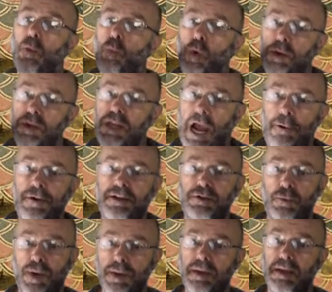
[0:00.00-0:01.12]
what's
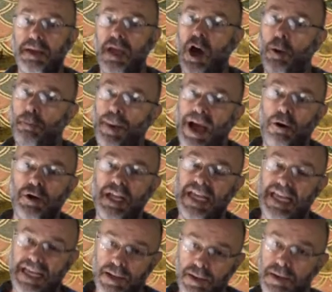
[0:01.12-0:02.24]
characteristic about
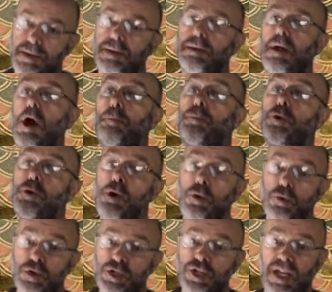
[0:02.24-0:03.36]
his
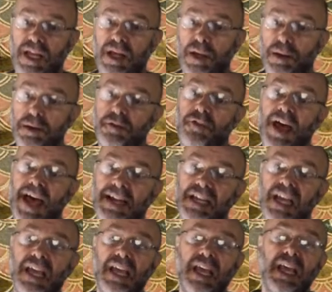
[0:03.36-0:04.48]
approach is that
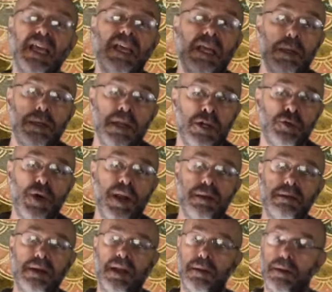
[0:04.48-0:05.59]
he's
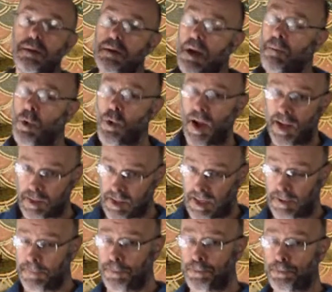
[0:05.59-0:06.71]
interested in summarizing